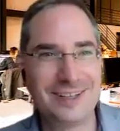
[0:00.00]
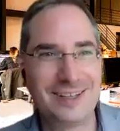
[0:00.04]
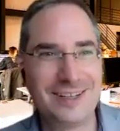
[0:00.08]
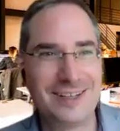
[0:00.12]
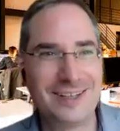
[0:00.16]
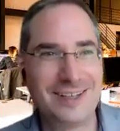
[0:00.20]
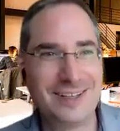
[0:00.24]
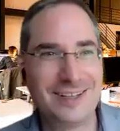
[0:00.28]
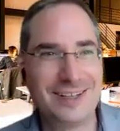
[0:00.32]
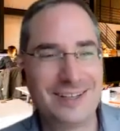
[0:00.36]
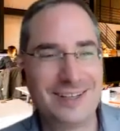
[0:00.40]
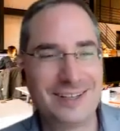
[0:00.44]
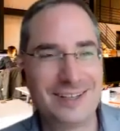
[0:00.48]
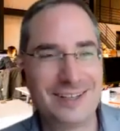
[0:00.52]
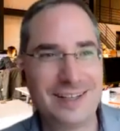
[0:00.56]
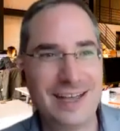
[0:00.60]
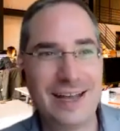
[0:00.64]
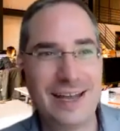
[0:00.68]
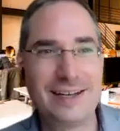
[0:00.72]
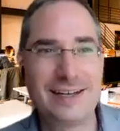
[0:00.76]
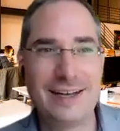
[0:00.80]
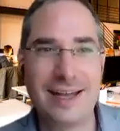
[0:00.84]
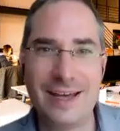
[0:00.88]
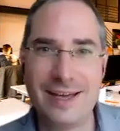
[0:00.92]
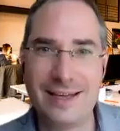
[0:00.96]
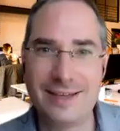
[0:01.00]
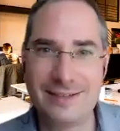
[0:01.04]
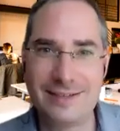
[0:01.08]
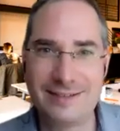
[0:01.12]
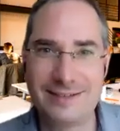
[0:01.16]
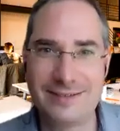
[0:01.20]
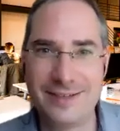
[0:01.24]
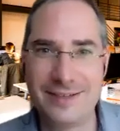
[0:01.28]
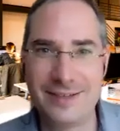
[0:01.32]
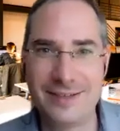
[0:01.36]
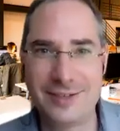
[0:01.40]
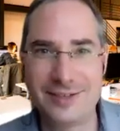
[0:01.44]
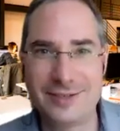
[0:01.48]

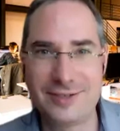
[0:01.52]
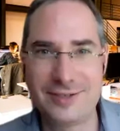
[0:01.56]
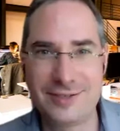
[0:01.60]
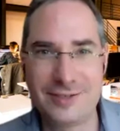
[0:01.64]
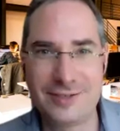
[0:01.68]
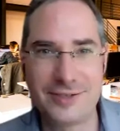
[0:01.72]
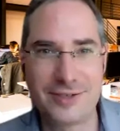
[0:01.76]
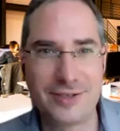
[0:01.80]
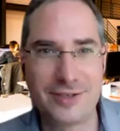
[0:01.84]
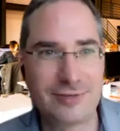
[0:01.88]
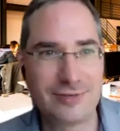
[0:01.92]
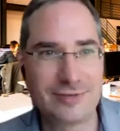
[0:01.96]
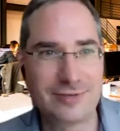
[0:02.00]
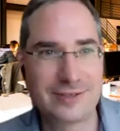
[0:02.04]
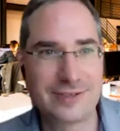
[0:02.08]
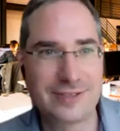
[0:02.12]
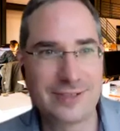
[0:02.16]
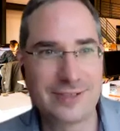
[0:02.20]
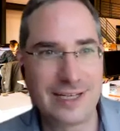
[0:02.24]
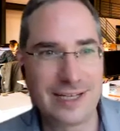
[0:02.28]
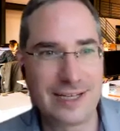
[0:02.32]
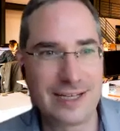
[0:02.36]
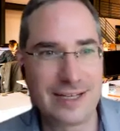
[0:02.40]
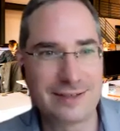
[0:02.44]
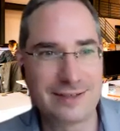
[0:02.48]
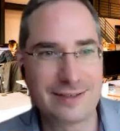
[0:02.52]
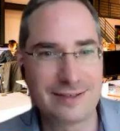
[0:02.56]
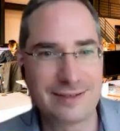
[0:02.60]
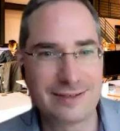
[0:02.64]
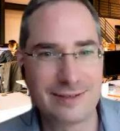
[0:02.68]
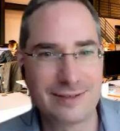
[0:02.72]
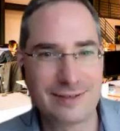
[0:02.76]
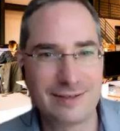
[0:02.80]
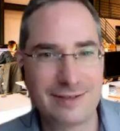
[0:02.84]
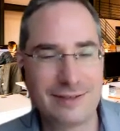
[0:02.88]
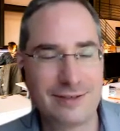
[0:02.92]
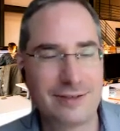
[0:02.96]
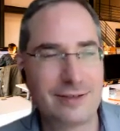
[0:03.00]
And there's the old saying,
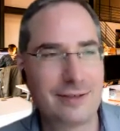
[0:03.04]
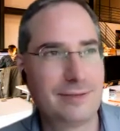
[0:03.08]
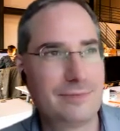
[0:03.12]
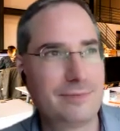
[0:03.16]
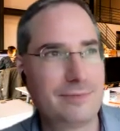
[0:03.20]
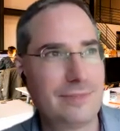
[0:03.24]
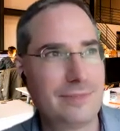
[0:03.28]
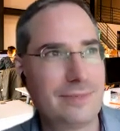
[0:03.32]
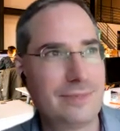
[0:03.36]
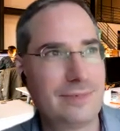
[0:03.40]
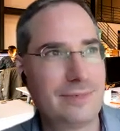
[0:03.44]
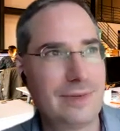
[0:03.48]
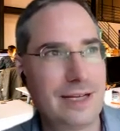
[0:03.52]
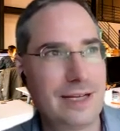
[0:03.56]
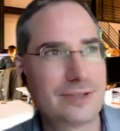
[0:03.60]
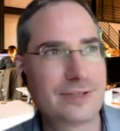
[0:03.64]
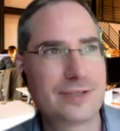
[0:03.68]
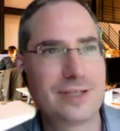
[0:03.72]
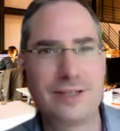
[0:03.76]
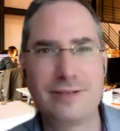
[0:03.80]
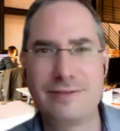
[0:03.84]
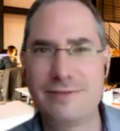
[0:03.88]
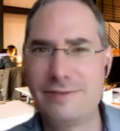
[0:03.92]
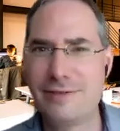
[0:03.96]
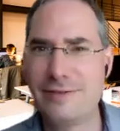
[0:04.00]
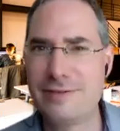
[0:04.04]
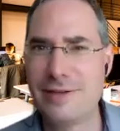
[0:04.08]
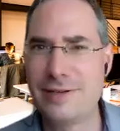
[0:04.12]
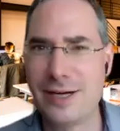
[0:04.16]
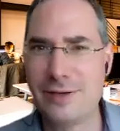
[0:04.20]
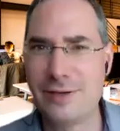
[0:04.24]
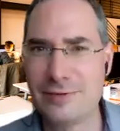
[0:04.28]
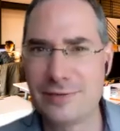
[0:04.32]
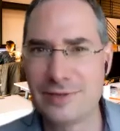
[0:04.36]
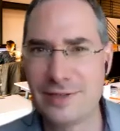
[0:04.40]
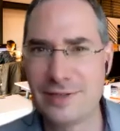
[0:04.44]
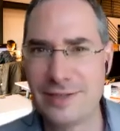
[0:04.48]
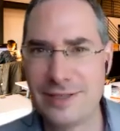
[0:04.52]
actually, I don't know how
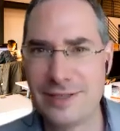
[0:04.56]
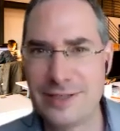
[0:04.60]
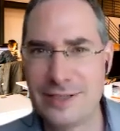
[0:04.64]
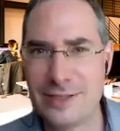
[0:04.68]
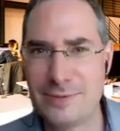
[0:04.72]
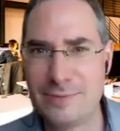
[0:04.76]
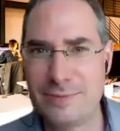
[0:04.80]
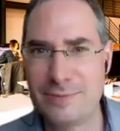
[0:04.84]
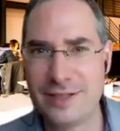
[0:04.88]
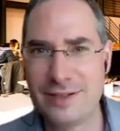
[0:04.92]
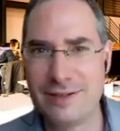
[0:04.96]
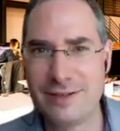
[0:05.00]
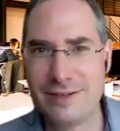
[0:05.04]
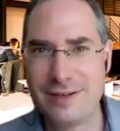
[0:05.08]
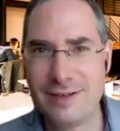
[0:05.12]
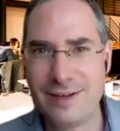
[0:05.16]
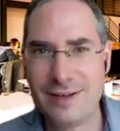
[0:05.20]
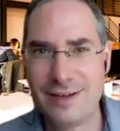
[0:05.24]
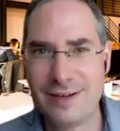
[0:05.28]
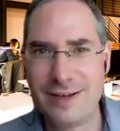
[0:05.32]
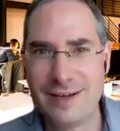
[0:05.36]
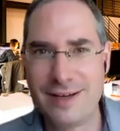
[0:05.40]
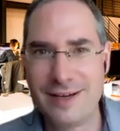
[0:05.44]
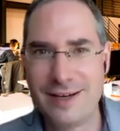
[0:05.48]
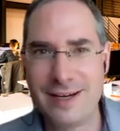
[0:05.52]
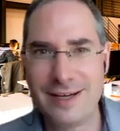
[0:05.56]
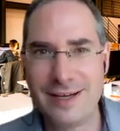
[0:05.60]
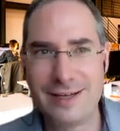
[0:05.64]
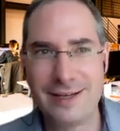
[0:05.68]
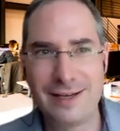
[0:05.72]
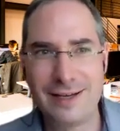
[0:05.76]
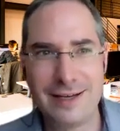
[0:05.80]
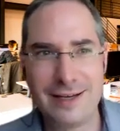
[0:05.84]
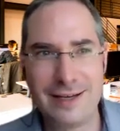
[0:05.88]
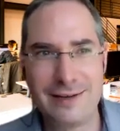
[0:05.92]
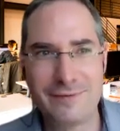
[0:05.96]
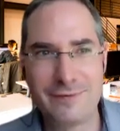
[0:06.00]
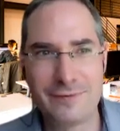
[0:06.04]
old it is, but
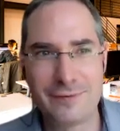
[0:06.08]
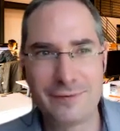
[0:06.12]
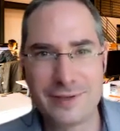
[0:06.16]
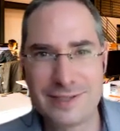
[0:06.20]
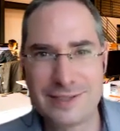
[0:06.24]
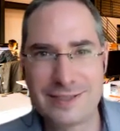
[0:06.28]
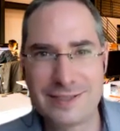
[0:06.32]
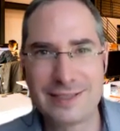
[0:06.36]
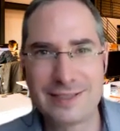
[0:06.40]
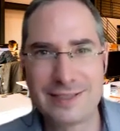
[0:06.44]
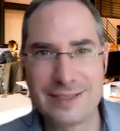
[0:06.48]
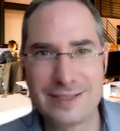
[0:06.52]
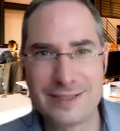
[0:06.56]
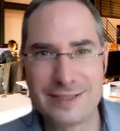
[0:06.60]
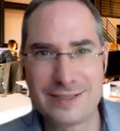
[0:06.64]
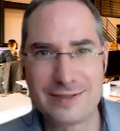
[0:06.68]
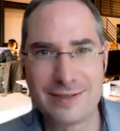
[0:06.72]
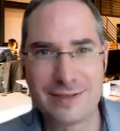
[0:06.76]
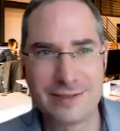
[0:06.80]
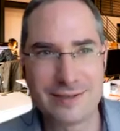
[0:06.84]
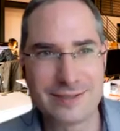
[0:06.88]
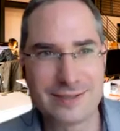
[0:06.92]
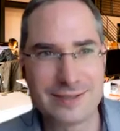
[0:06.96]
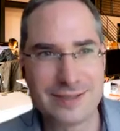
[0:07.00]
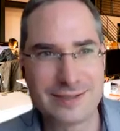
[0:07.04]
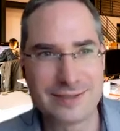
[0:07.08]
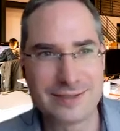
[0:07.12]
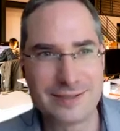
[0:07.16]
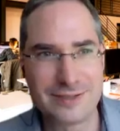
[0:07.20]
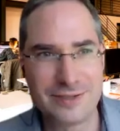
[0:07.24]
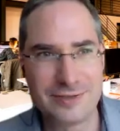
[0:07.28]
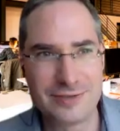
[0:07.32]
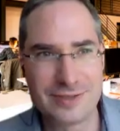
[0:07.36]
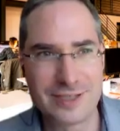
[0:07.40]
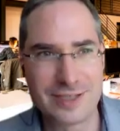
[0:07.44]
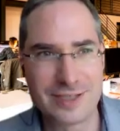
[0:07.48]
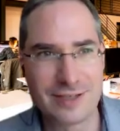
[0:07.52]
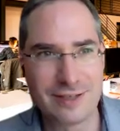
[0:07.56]
I've recently started
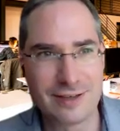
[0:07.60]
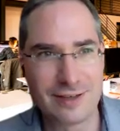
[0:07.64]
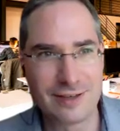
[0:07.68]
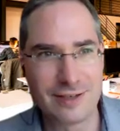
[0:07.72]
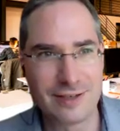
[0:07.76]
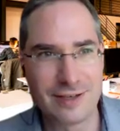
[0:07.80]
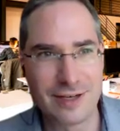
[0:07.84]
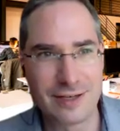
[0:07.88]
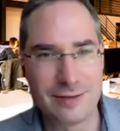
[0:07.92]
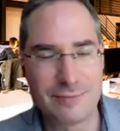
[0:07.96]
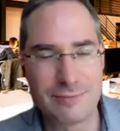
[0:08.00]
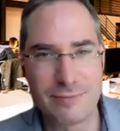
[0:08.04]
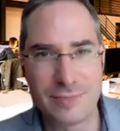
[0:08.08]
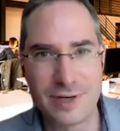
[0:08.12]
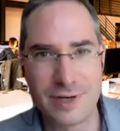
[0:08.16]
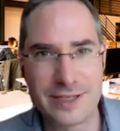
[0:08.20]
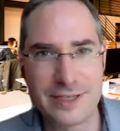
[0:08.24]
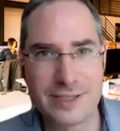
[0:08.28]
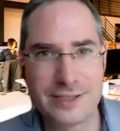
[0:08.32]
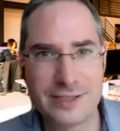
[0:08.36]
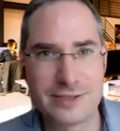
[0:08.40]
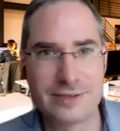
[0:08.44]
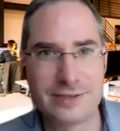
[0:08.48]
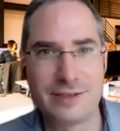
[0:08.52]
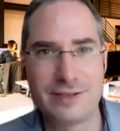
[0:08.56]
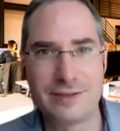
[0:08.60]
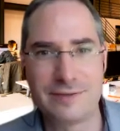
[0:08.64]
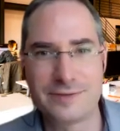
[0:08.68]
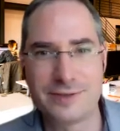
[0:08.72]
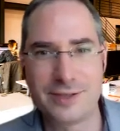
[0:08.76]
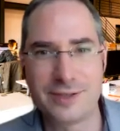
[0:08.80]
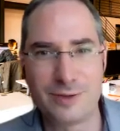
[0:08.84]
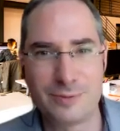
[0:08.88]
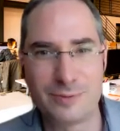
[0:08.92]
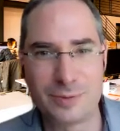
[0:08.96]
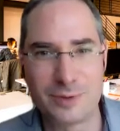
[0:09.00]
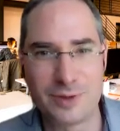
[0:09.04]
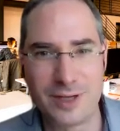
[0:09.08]
using it a lot. Money solves
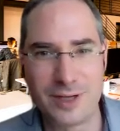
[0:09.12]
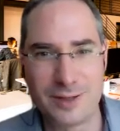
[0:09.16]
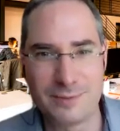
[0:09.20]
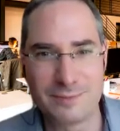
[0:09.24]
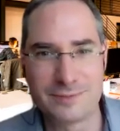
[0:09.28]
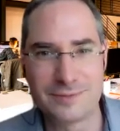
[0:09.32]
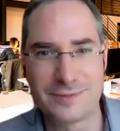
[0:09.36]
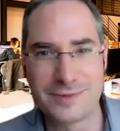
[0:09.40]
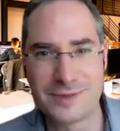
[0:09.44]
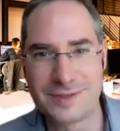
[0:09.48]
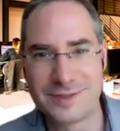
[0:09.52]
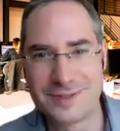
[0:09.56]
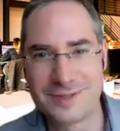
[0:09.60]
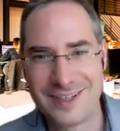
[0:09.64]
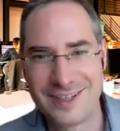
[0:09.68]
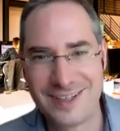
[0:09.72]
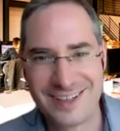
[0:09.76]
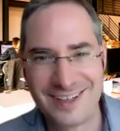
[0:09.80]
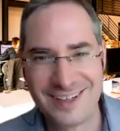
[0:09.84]
all problems.